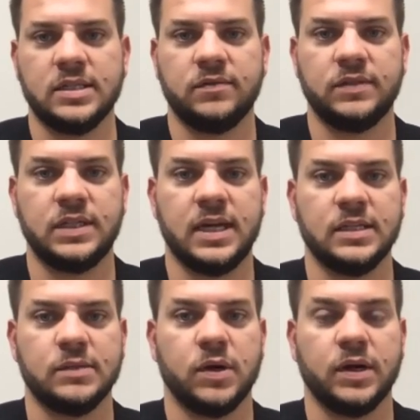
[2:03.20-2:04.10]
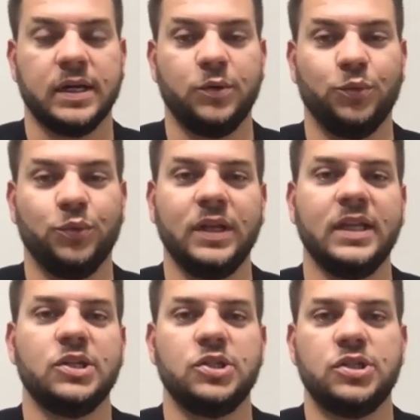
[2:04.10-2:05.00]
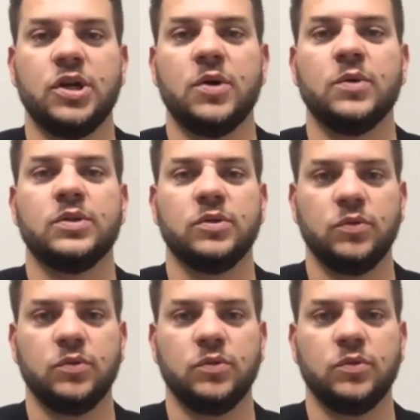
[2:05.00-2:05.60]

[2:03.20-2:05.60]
of today's market, really don't